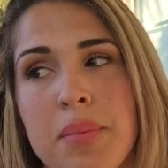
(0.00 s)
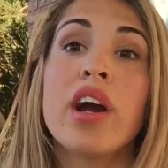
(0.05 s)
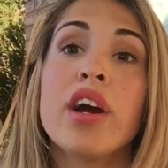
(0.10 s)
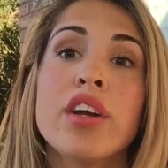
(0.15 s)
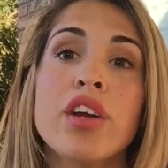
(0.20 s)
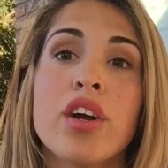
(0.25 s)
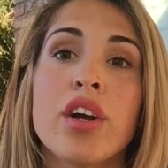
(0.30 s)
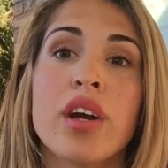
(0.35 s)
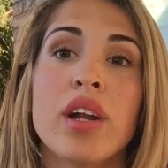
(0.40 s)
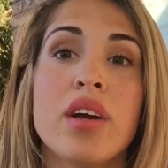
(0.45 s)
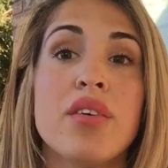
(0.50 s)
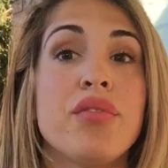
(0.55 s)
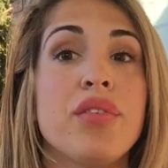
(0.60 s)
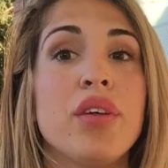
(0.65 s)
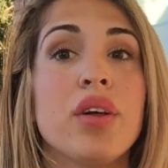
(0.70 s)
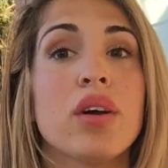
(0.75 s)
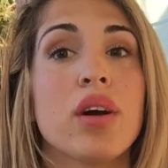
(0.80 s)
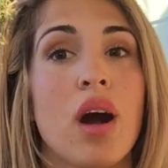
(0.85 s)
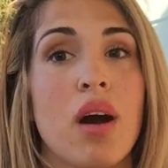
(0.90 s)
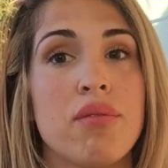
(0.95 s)
there you're gonna
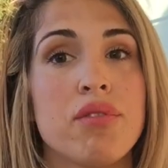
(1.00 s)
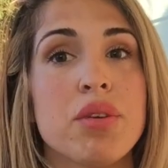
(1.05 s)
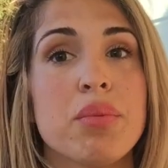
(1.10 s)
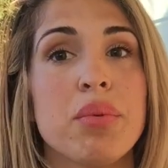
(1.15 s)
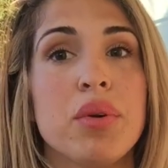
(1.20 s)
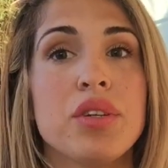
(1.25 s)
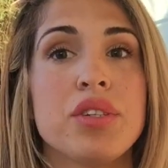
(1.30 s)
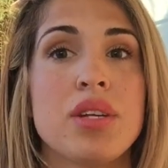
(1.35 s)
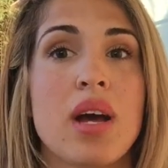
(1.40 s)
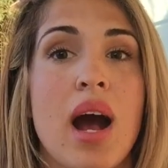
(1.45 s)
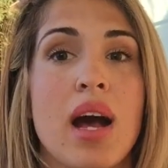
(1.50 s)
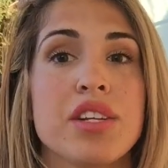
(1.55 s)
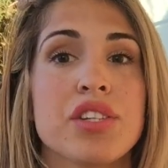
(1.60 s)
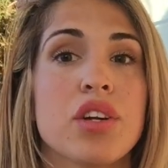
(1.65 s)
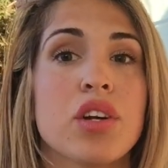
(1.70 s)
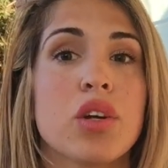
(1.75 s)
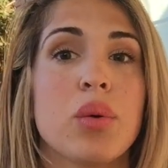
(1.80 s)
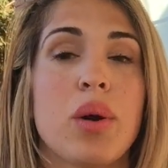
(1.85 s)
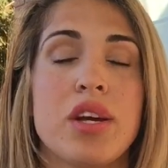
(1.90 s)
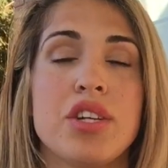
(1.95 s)
feel comfortable to
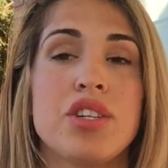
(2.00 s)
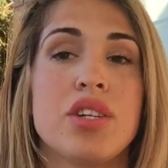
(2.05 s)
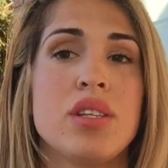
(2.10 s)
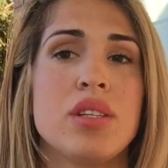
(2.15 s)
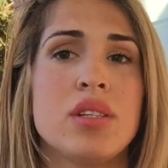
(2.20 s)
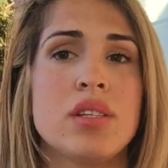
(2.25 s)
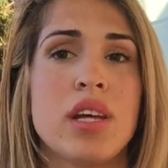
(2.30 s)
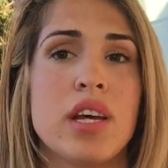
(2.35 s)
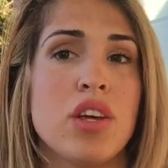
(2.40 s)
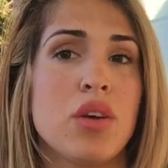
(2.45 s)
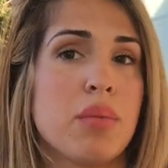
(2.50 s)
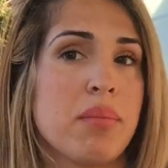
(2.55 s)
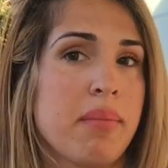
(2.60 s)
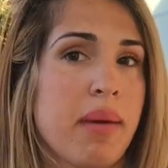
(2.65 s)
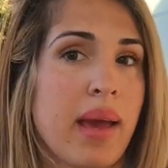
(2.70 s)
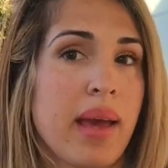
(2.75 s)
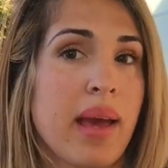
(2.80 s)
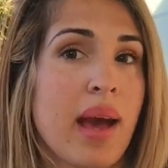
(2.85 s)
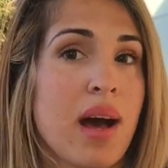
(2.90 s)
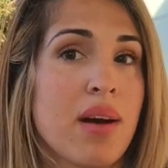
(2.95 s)
ask her questions that you
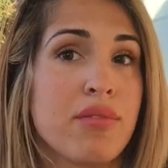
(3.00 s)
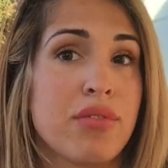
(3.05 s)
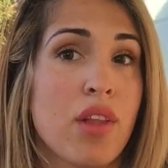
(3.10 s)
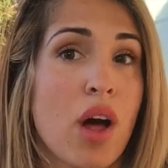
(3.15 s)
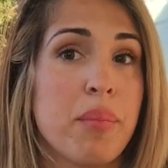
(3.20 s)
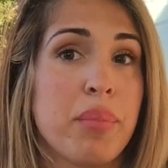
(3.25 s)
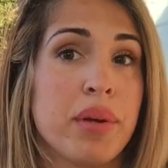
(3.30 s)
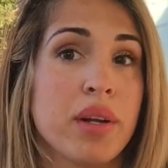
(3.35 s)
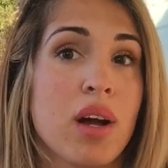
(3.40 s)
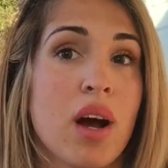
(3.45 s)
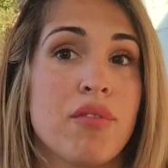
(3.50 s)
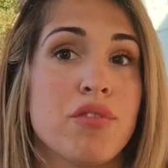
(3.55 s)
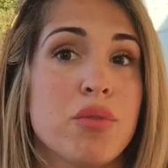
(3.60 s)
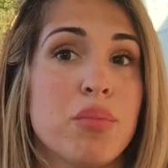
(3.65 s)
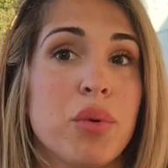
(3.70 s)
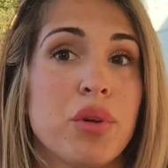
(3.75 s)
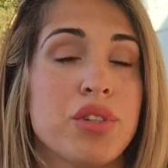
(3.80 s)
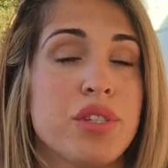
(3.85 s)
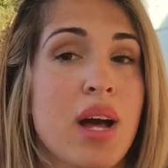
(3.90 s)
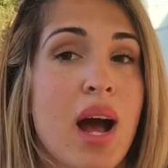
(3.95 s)
may have not been
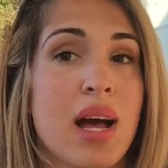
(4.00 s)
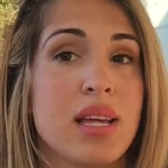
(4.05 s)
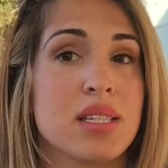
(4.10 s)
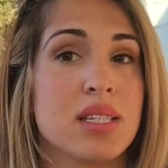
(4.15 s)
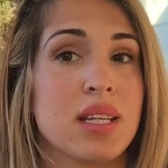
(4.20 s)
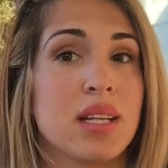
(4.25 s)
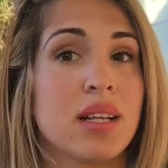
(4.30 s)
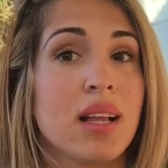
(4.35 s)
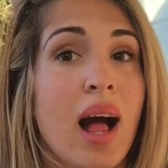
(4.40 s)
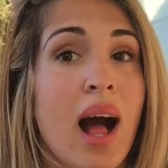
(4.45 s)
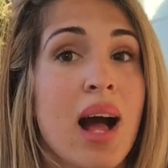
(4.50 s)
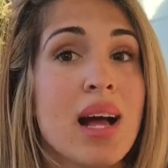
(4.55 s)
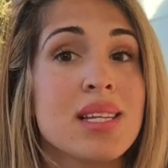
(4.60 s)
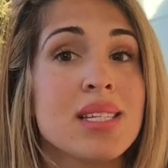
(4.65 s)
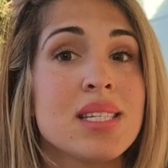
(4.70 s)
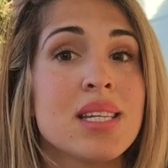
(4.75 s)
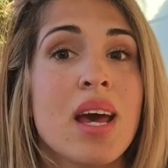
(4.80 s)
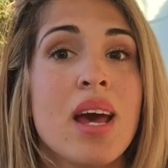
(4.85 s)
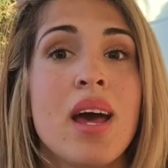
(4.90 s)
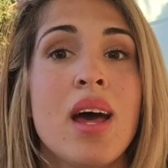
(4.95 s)
comfortable to ask in
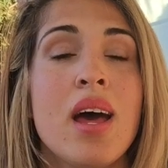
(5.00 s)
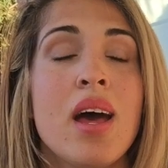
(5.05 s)
class,